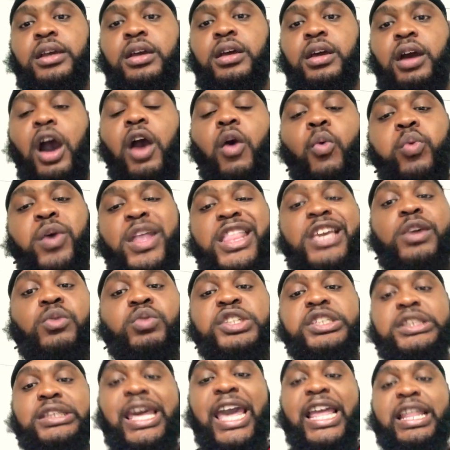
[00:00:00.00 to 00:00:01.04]
of what he was
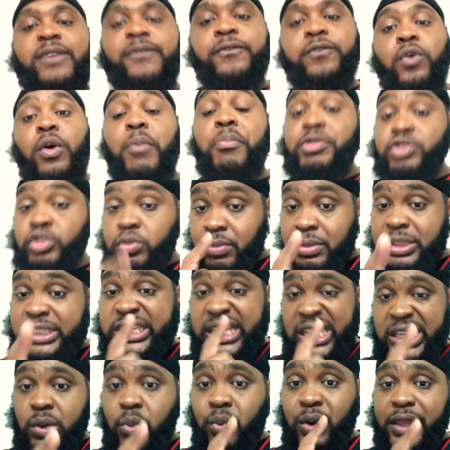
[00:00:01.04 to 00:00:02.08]
standing for. But you tell
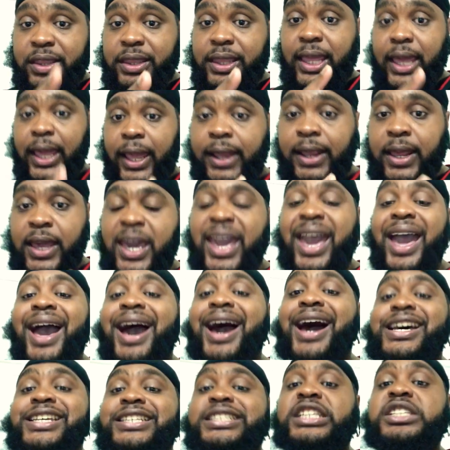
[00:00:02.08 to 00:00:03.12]
you one thing:
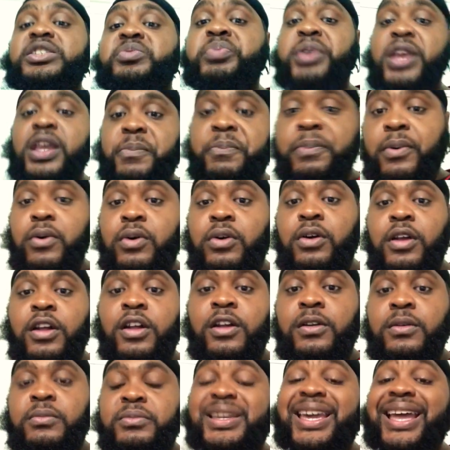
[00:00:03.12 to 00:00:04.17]
us as people
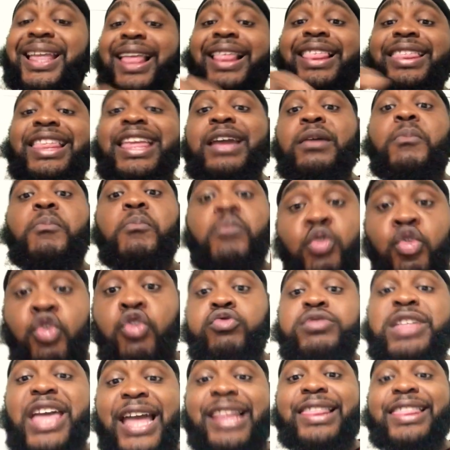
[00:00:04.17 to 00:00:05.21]
gotta move
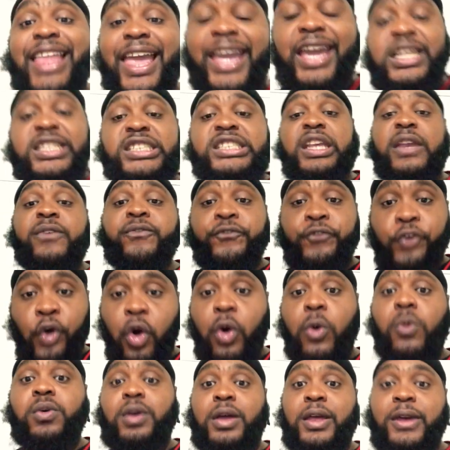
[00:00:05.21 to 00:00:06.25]
that legacy
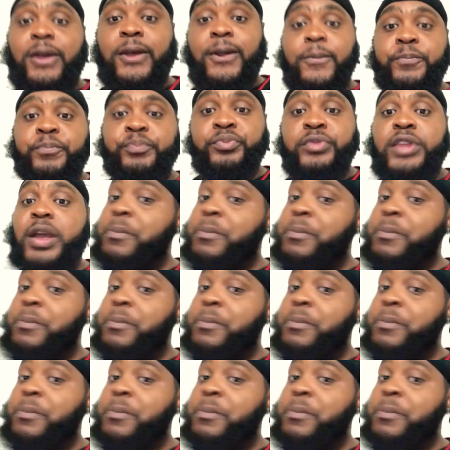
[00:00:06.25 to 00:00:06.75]
forward. The